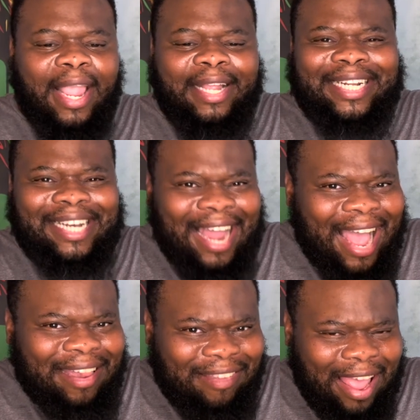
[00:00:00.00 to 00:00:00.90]

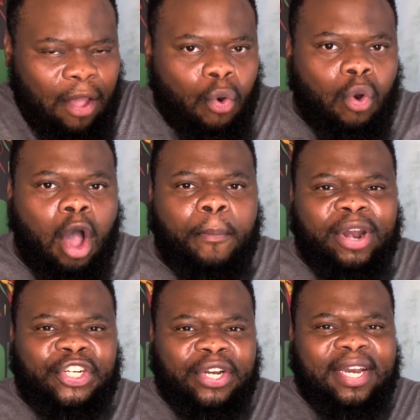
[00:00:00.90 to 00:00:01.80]
Hlanza, or
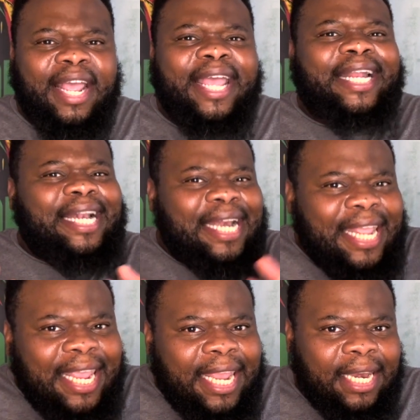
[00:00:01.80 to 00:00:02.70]
Operation
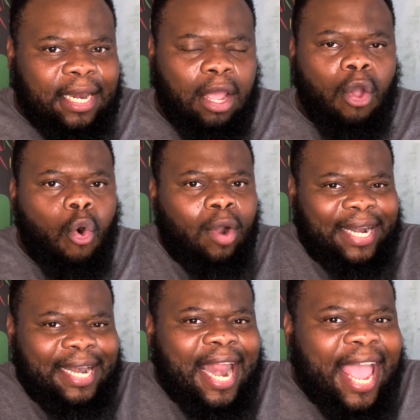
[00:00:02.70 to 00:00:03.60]
Clean, or
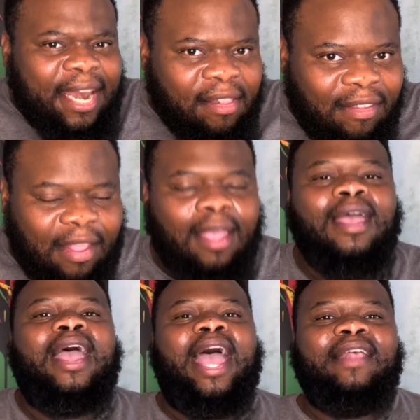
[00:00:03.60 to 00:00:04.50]
Cleanse,
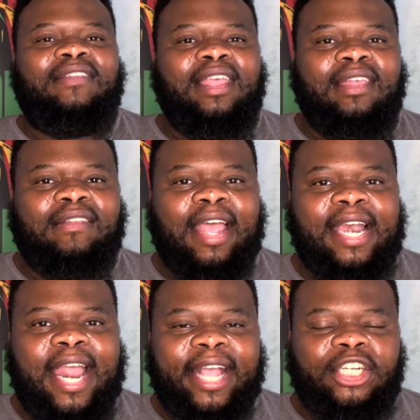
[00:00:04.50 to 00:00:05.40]
as is
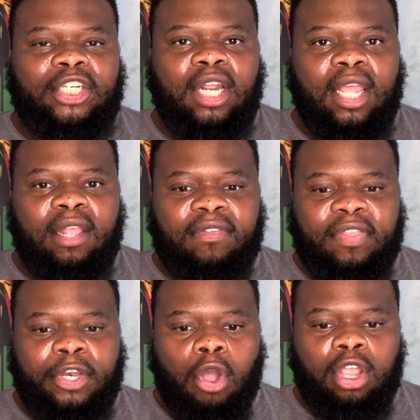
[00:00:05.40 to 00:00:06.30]
alleged, is
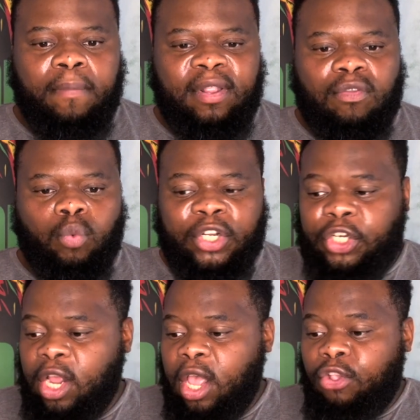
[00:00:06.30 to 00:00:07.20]
the document
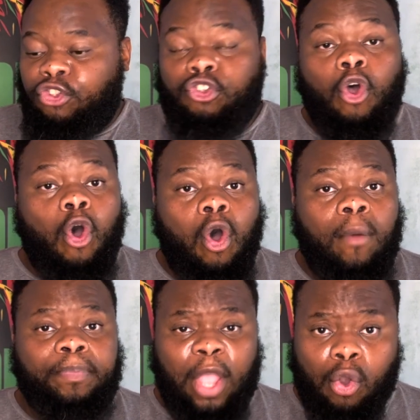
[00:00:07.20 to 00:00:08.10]
which saw,
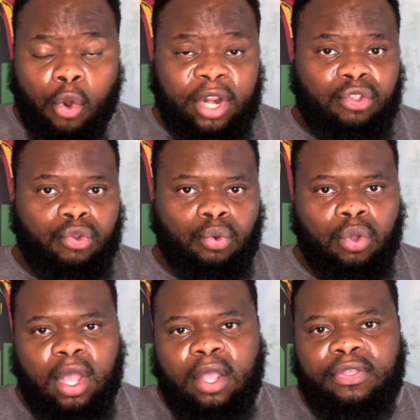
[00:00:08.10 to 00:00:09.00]
according to
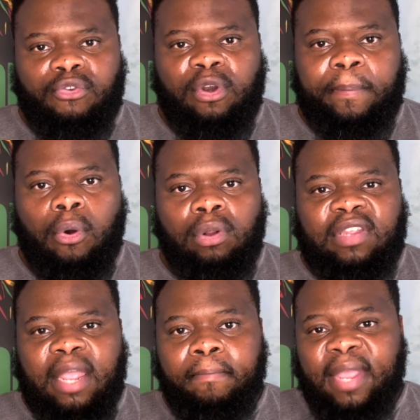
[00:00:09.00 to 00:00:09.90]
this report,
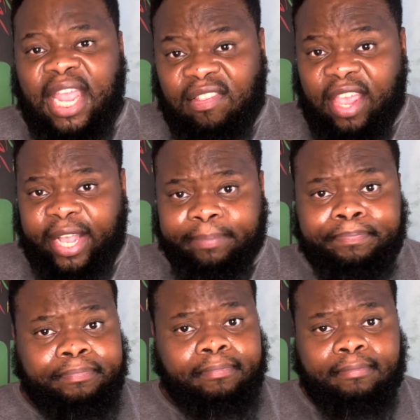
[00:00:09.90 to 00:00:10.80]
a meeting
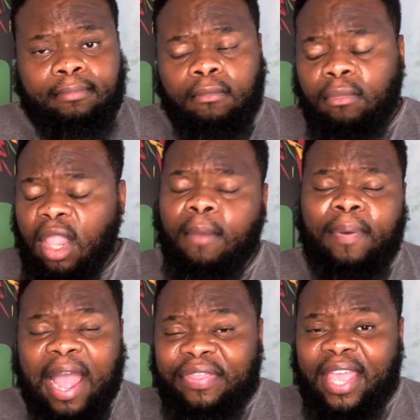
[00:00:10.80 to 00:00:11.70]

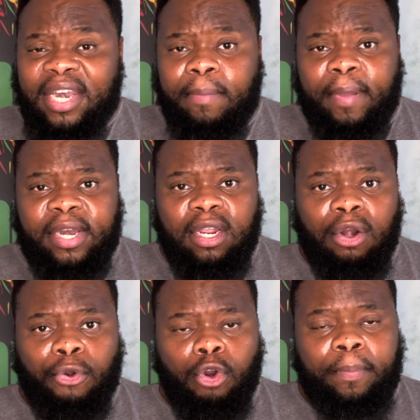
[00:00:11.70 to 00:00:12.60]
by the Independent
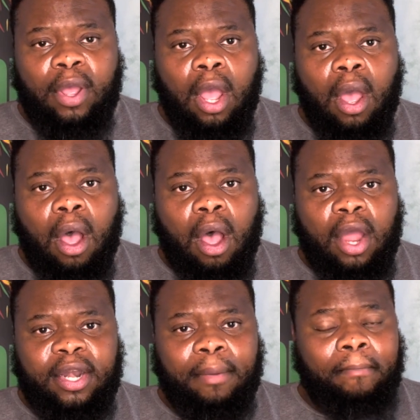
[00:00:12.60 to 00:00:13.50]
Group
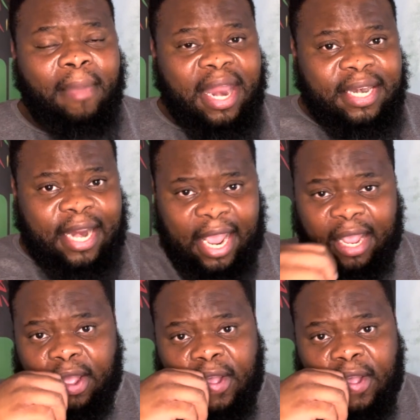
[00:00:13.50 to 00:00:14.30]
on Monday